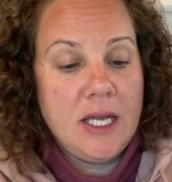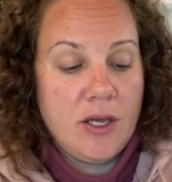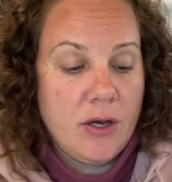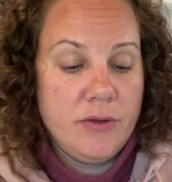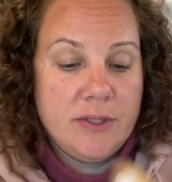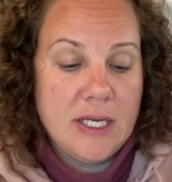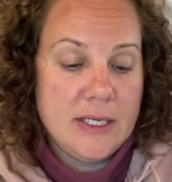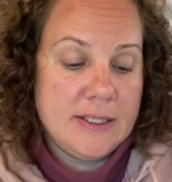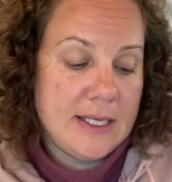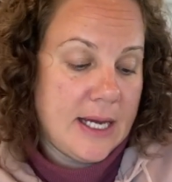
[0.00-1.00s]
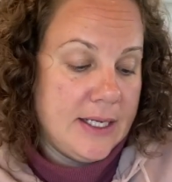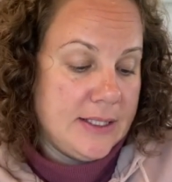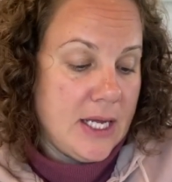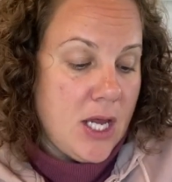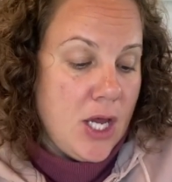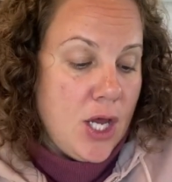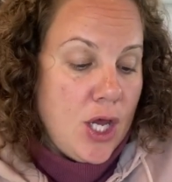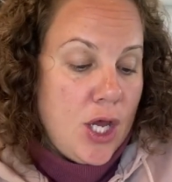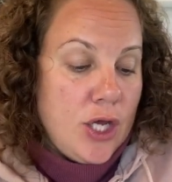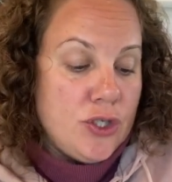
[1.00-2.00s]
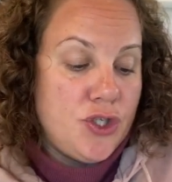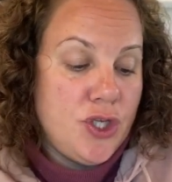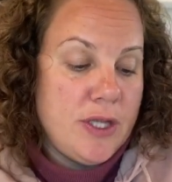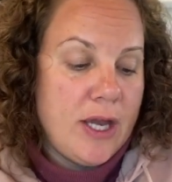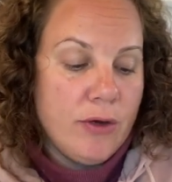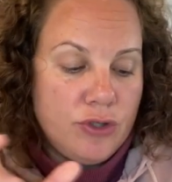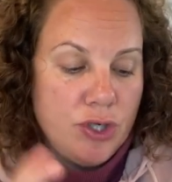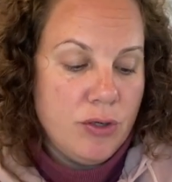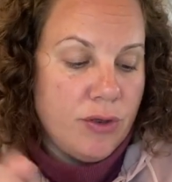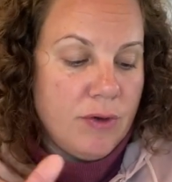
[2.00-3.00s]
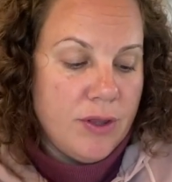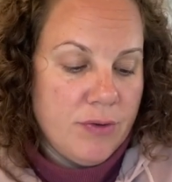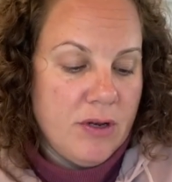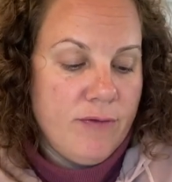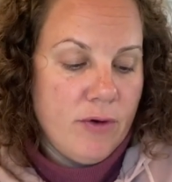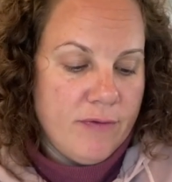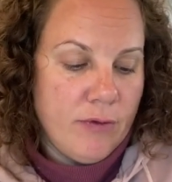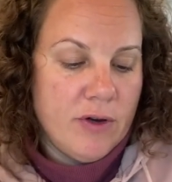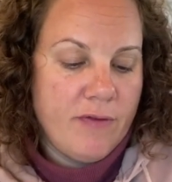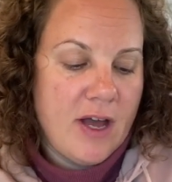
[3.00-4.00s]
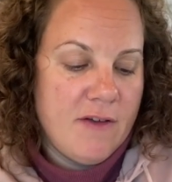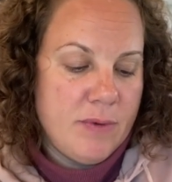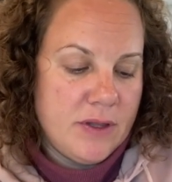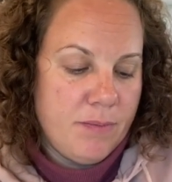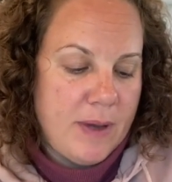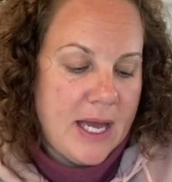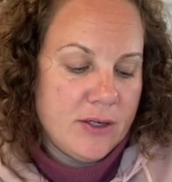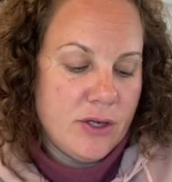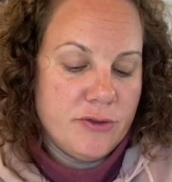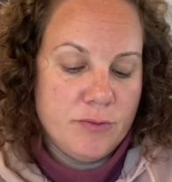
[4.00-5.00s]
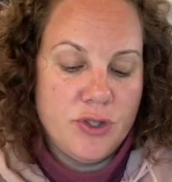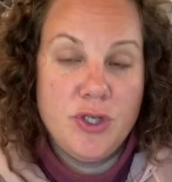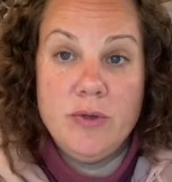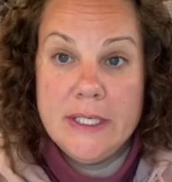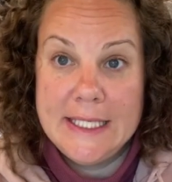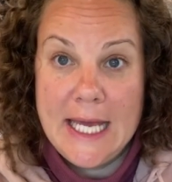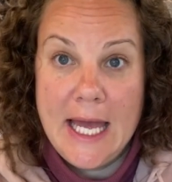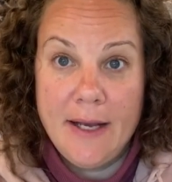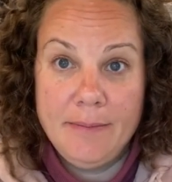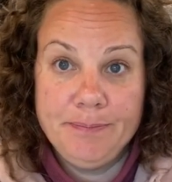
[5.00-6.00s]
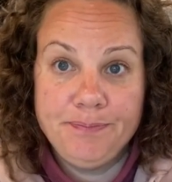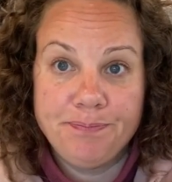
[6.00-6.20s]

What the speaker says: It goes in a size 2, they go 2 to 3, 3 to 4, 4 to 5, but the band goes from 2 to 10.